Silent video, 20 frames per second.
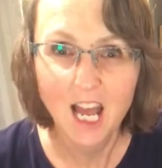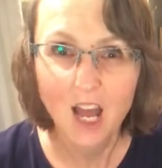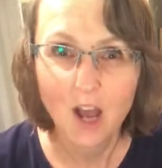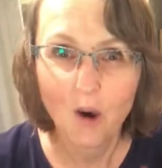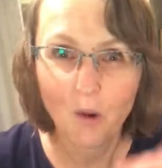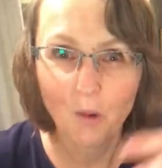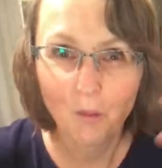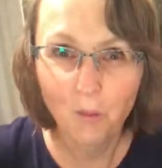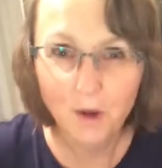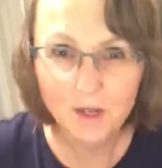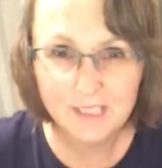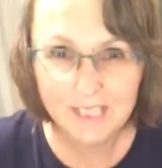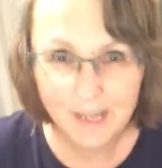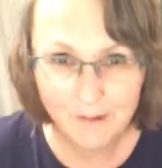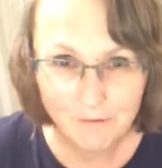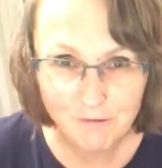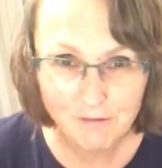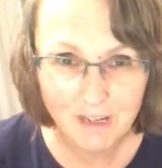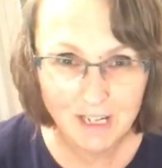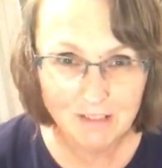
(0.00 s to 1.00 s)
whatever
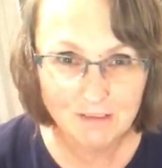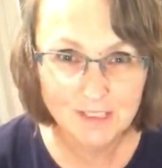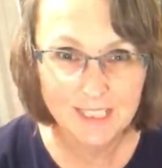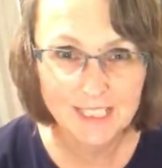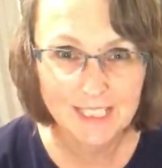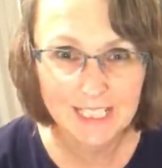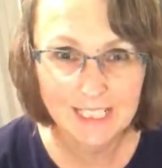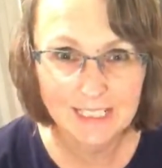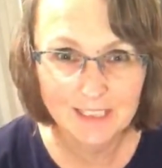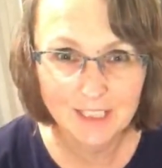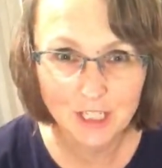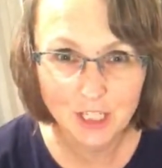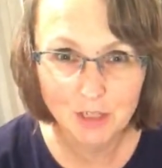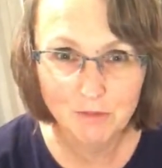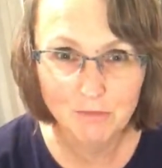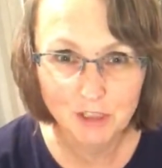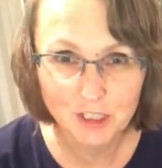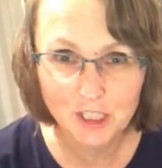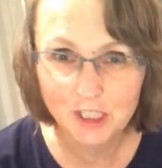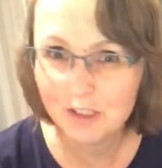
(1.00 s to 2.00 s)
else it is that you would
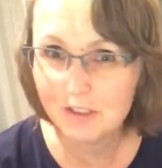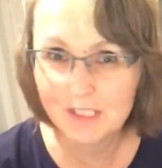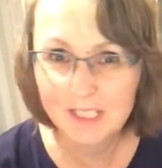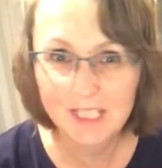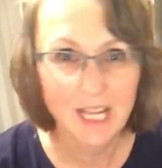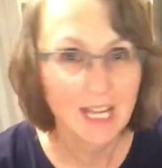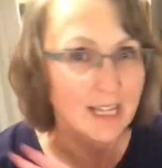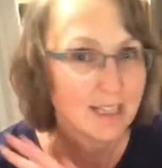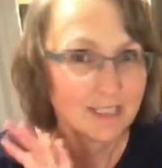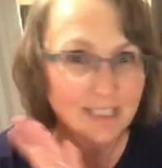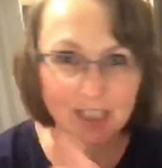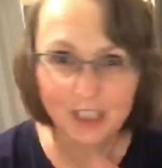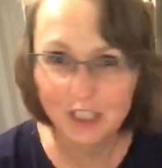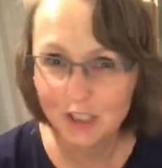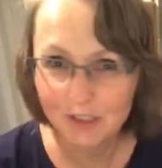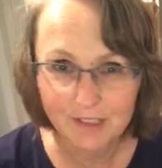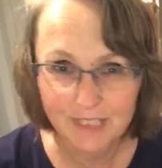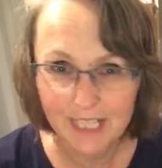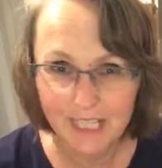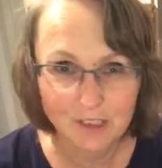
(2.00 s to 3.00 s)
use, didn't use
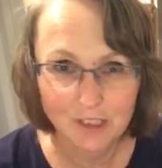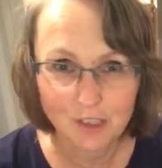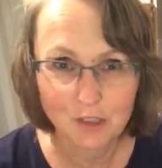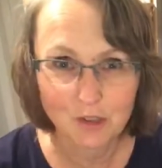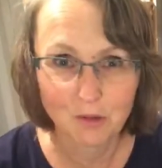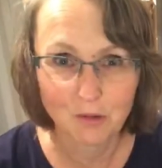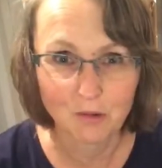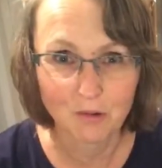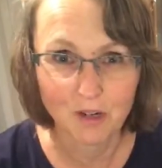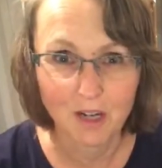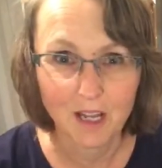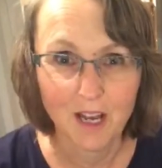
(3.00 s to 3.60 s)
that at all.